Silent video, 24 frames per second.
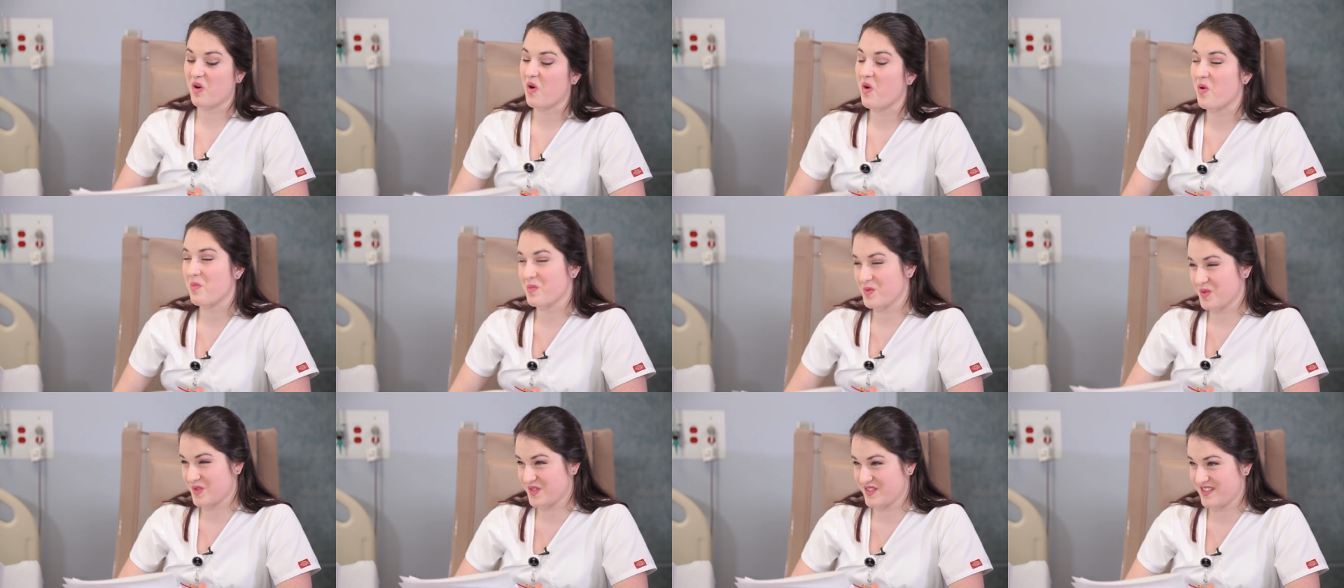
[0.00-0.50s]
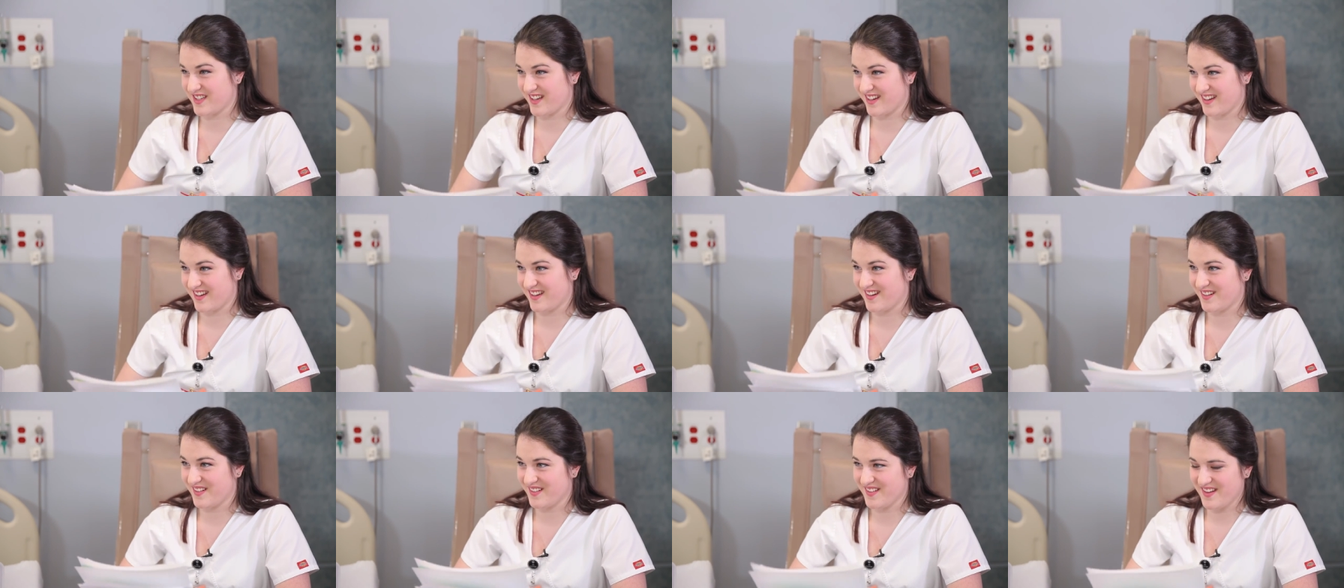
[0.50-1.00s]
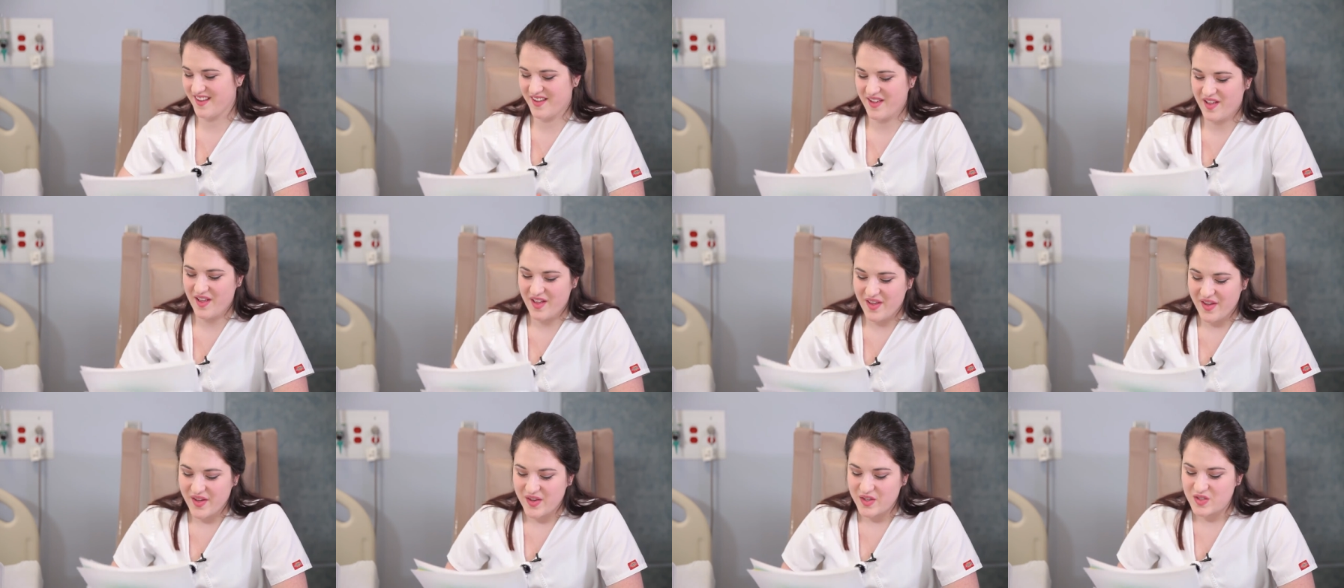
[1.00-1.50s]
almost done.
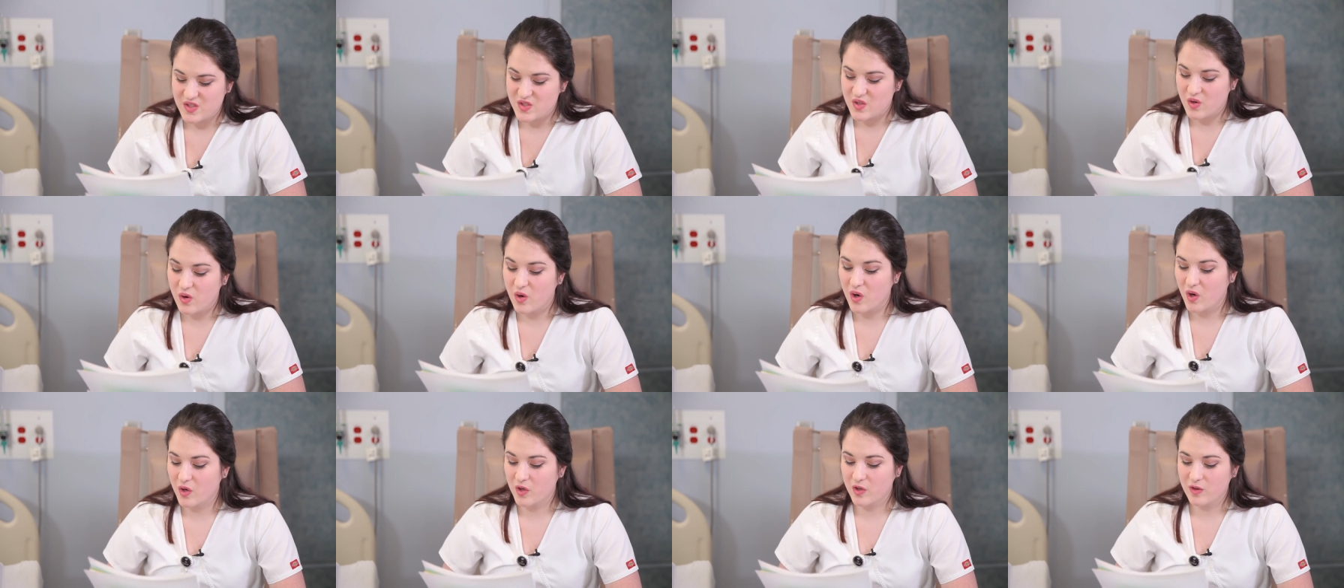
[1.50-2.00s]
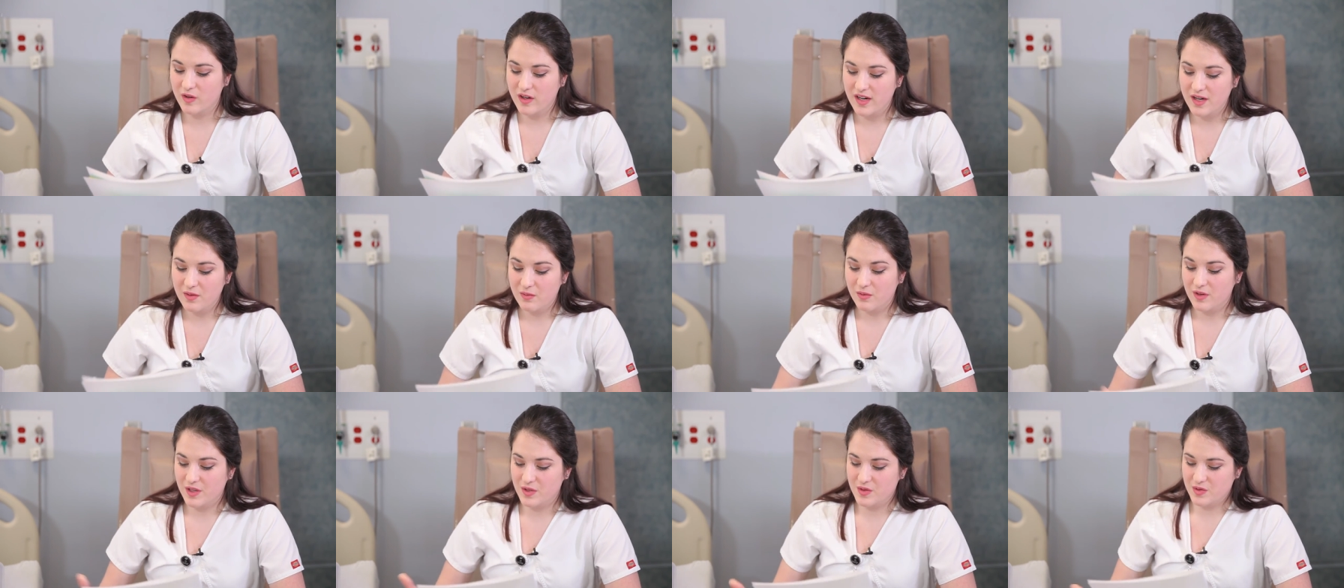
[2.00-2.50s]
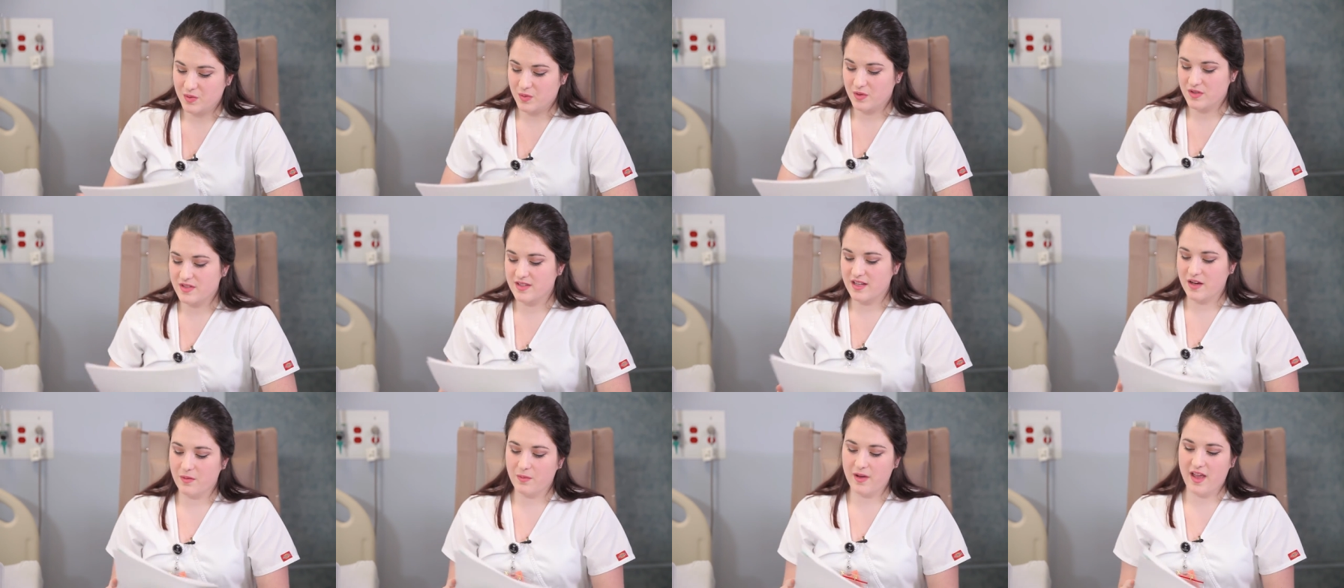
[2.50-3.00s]
So a great resource
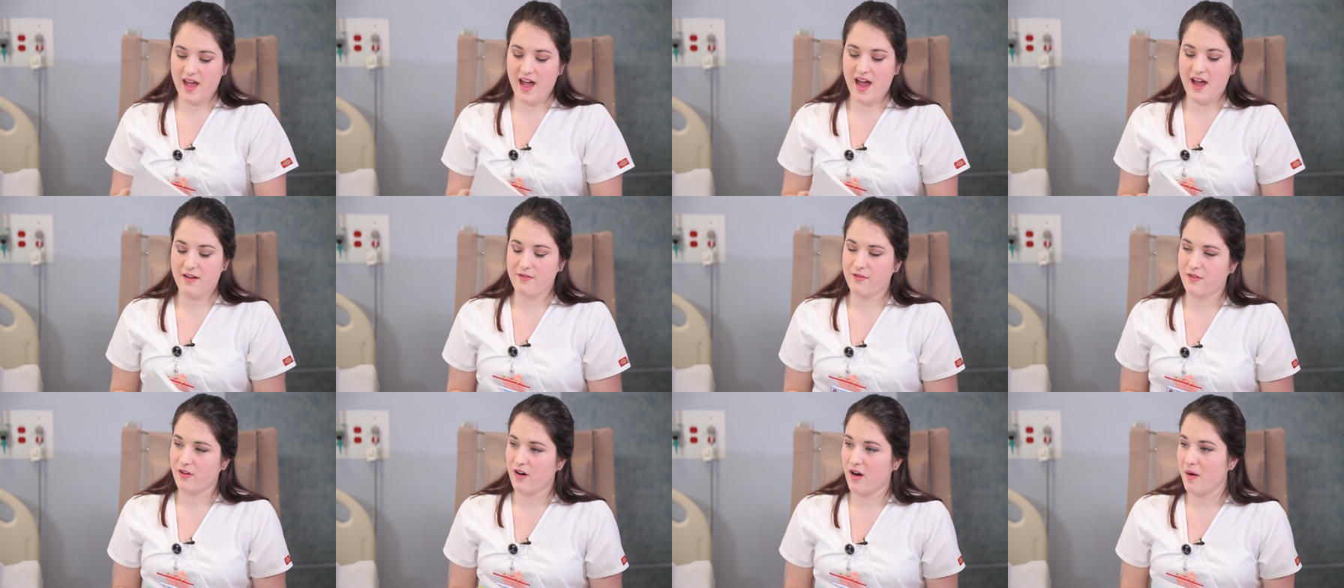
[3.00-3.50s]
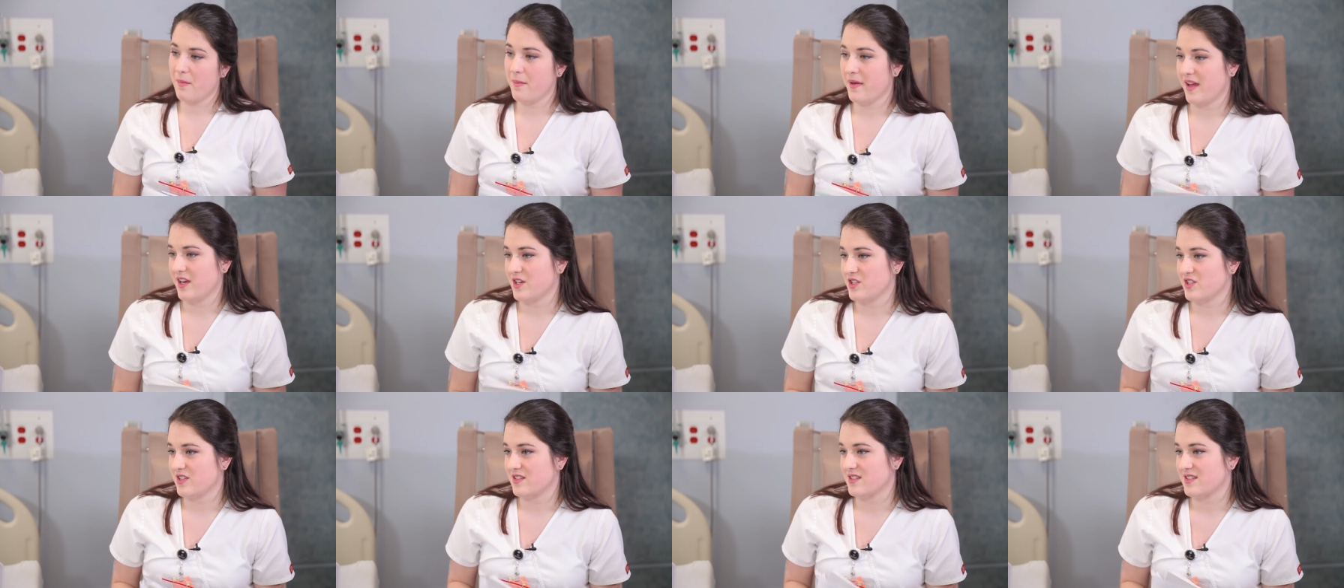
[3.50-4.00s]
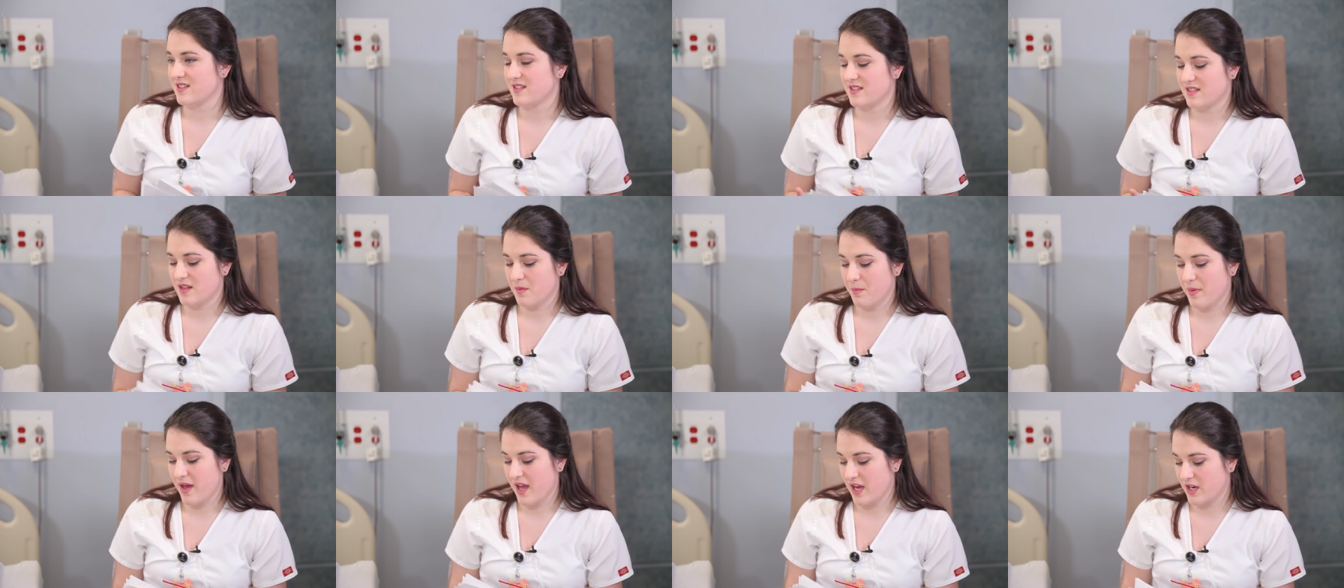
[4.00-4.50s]
that we have for our patients is
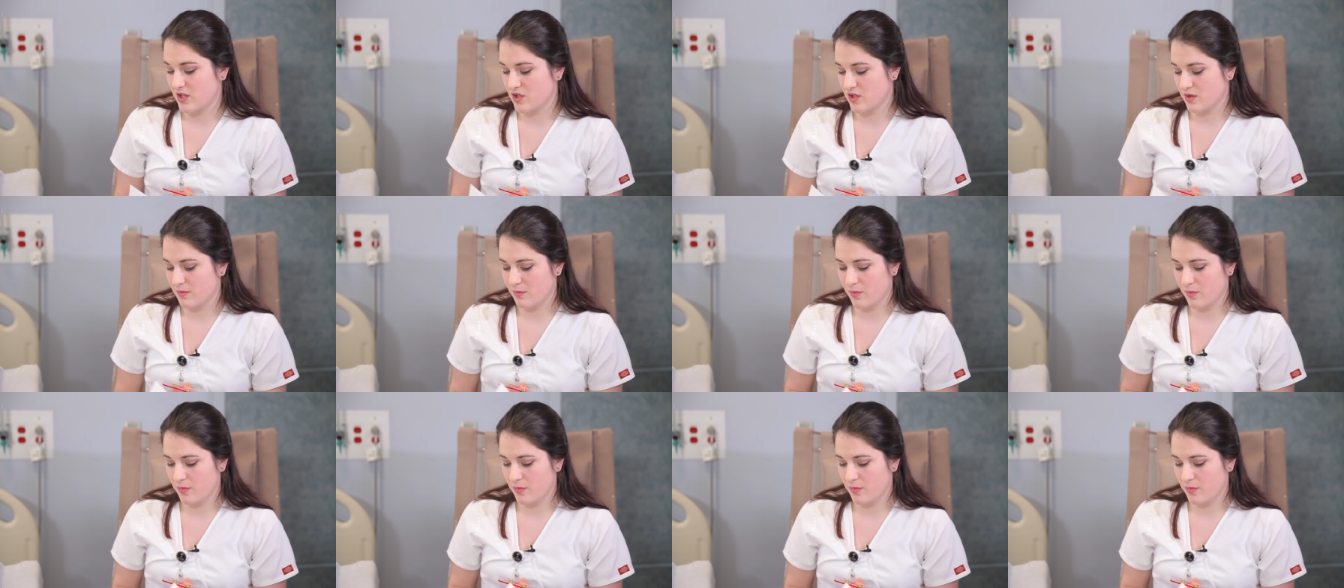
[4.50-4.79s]
the patient